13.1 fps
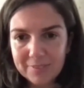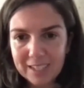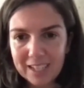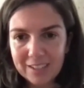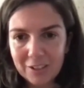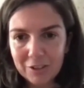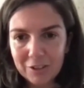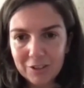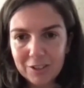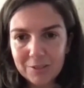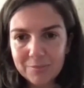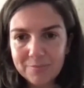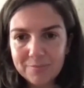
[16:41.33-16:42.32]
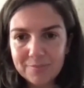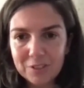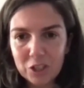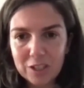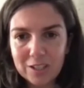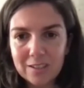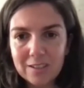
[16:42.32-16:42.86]
And not
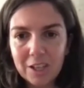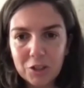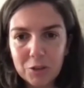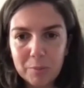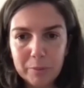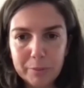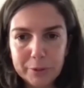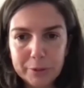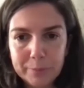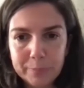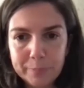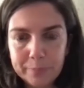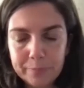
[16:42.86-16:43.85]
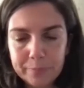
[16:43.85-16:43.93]
just touch people.